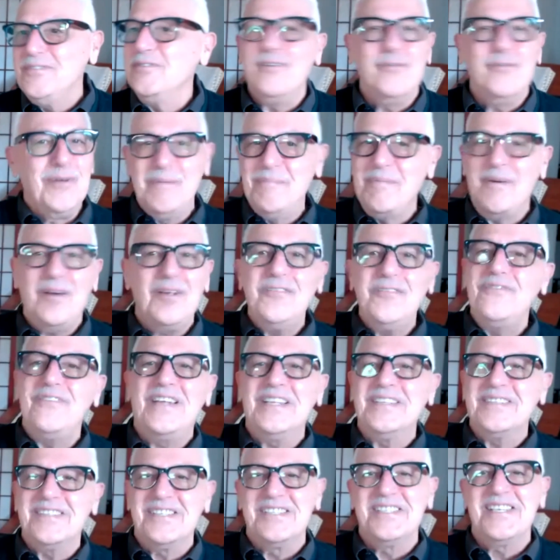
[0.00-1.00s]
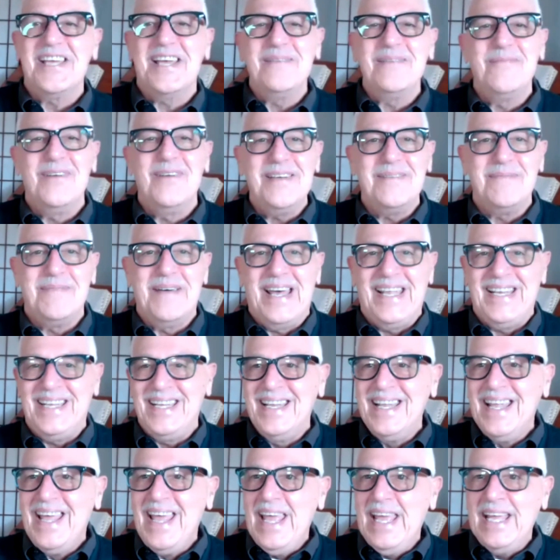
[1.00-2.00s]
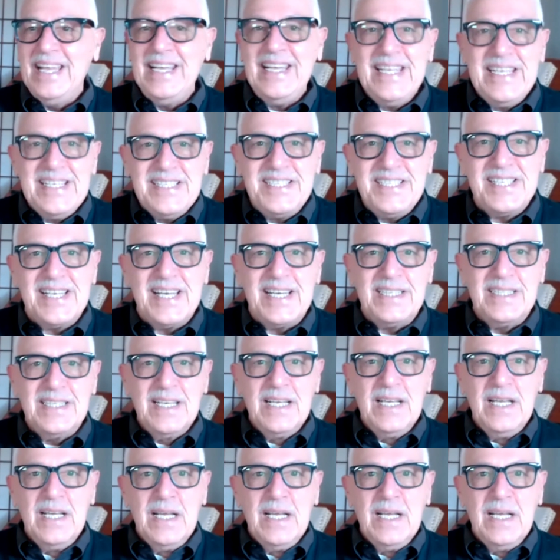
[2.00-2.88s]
and we both felt the same way about it. And he said,